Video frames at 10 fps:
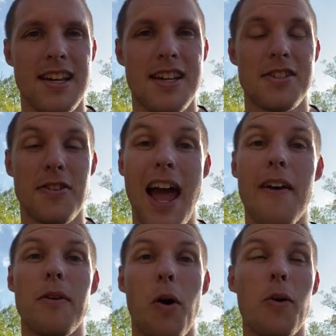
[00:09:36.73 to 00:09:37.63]
So now
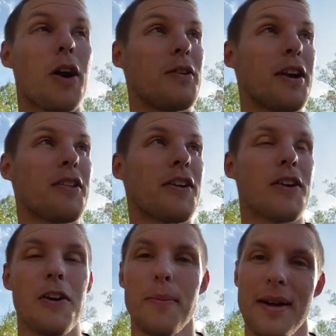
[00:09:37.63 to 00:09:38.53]
he won't go near the
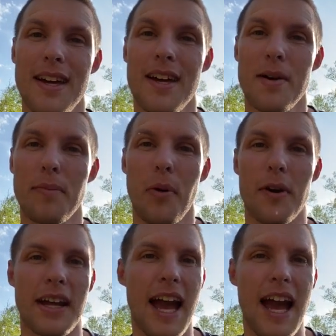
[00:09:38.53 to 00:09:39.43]
coop, poor
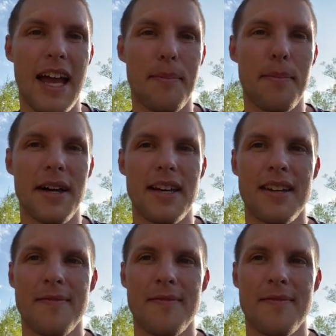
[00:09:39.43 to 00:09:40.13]
guy, but